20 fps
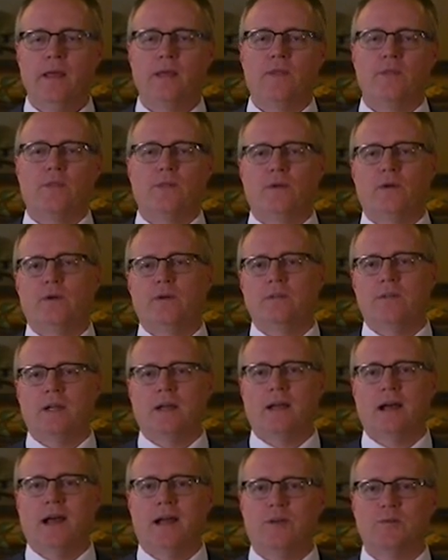Third, de
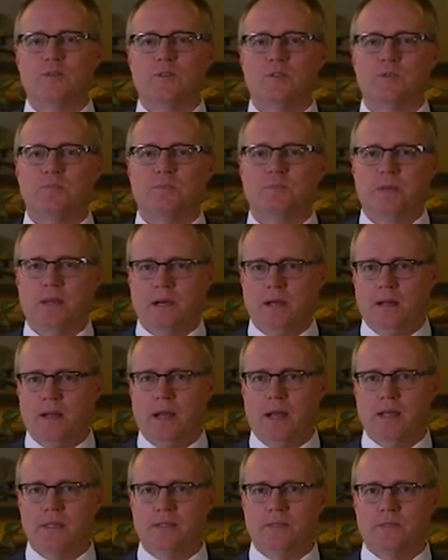Cock was
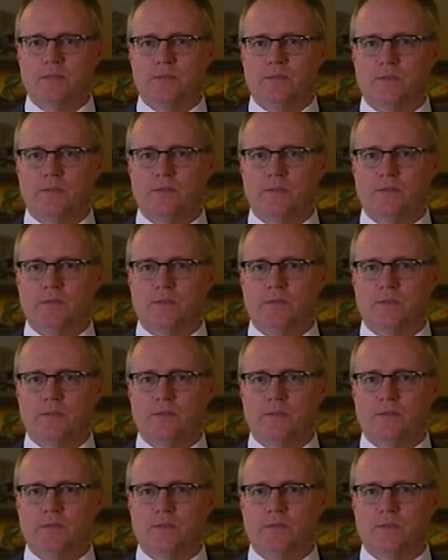penalized